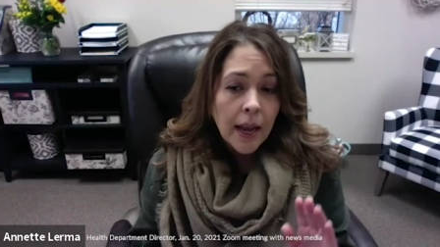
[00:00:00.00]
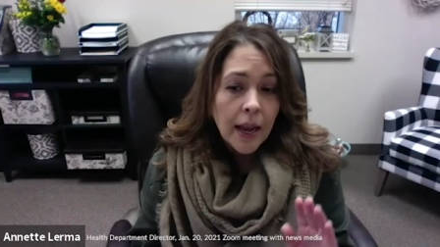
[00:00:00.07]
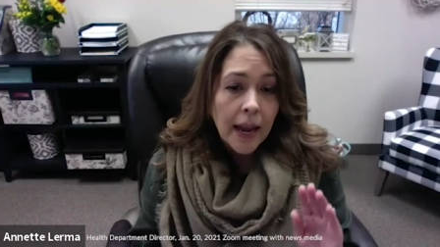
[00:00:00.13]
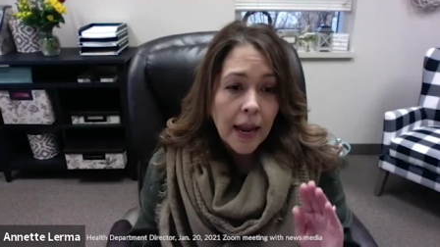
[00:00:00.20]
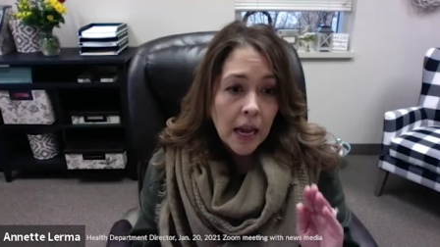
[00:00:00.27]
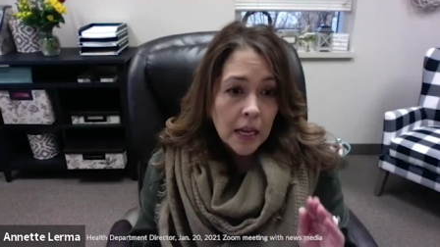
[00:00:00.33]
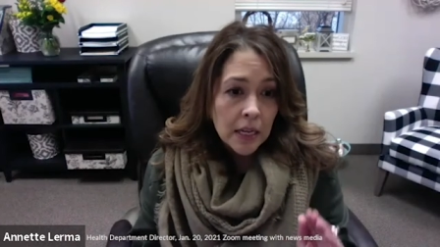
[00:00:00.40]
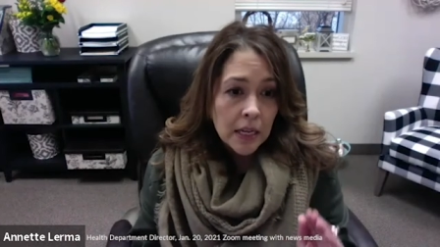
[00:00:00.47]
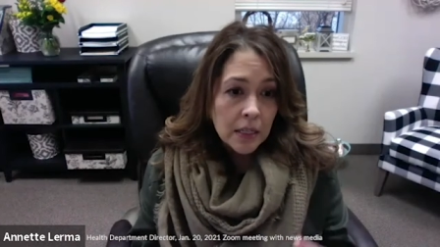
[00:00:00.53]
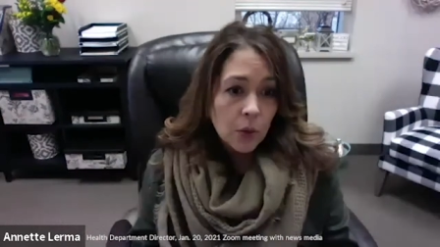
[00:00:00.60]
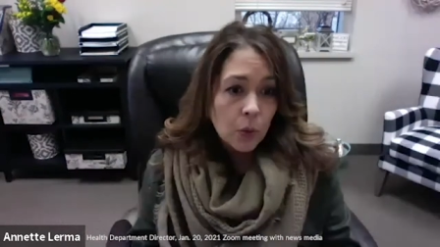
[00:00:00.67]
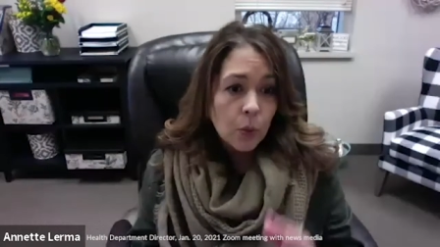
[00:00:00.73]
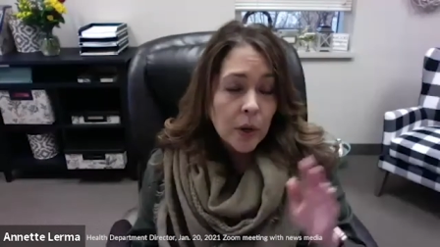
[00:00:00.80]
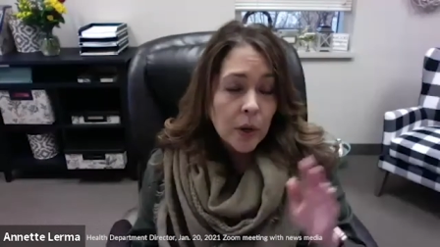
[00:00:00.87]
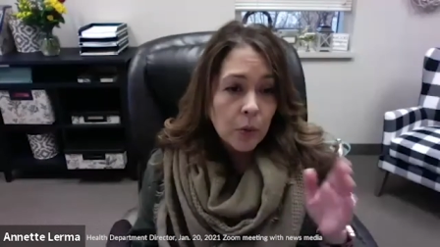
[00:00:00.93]
and
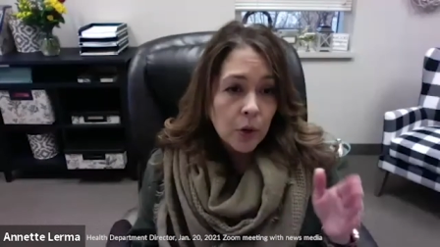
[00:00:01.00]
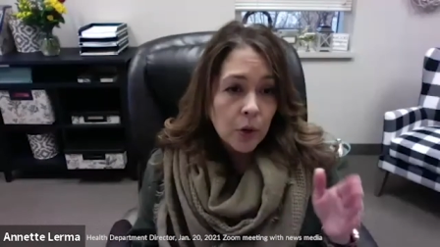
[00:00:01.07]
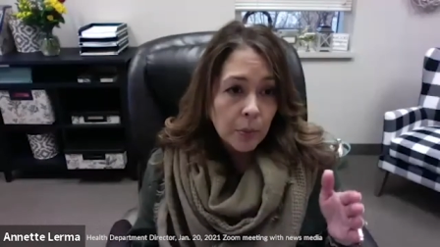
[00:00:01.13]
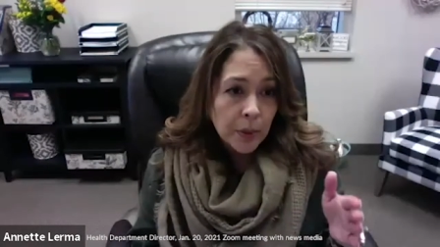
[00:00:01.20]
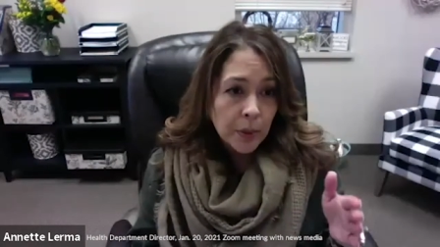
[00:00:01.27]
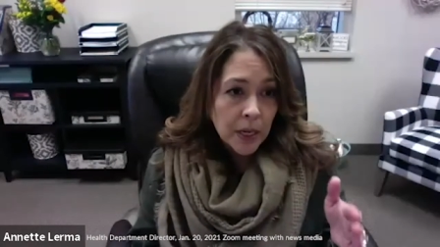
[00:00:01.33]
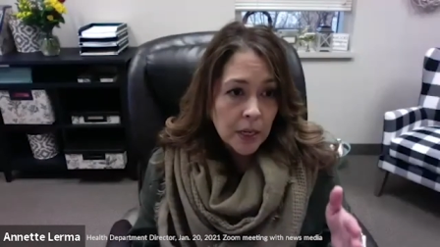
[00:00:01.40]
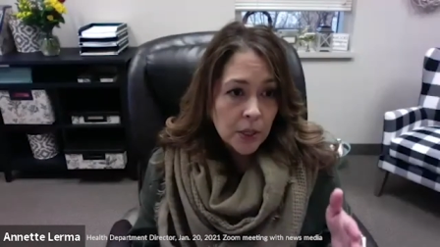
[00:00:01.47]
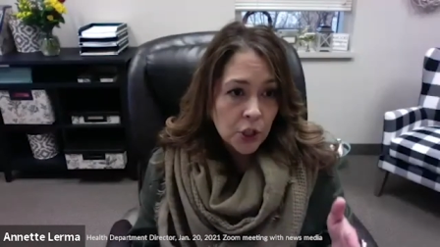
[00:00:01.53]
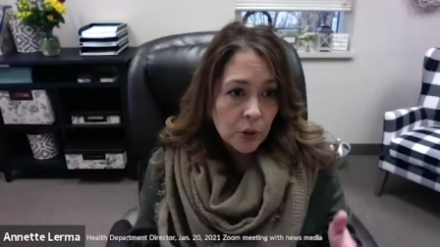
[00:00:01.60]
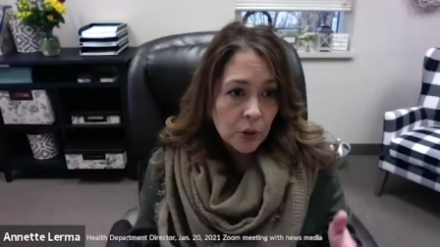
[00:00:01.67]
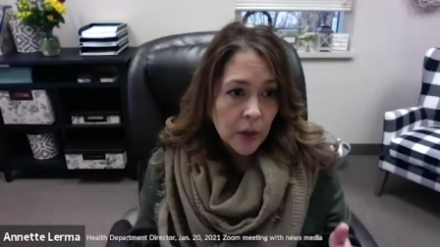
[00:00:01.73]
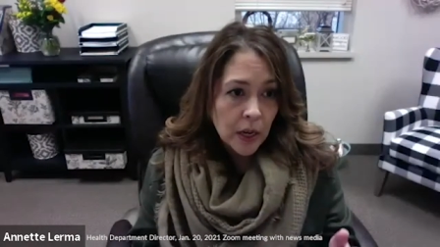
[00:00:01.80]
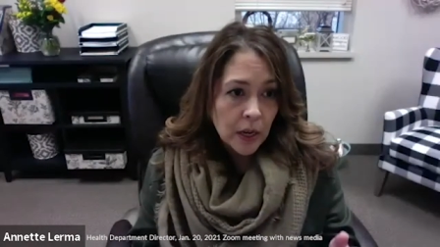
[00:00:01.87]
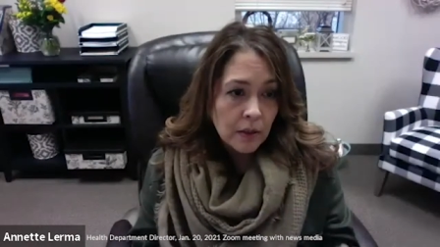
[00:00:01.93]
we will be
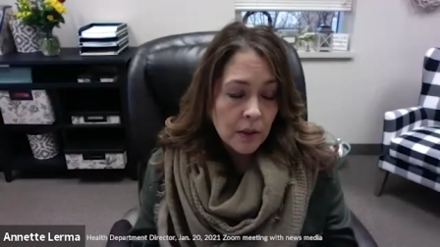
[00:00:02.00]
doing